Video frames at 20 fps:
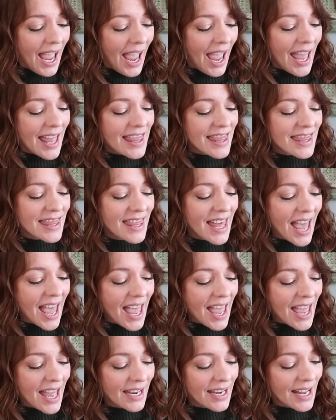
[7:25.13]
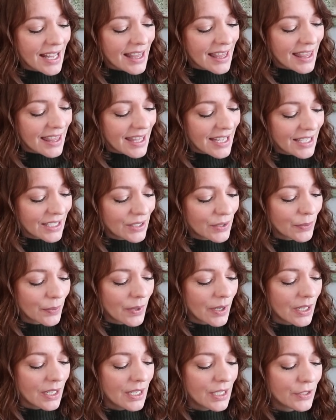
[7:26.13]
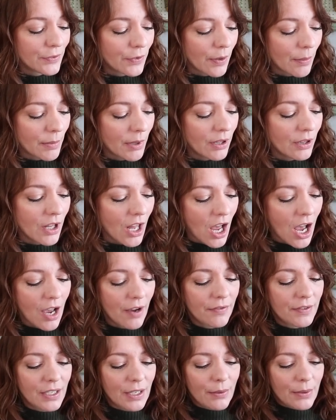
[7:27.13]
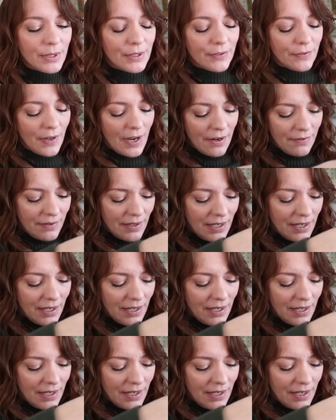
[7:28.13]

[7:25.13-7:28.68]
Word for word: And then this one is from The Loft. It was five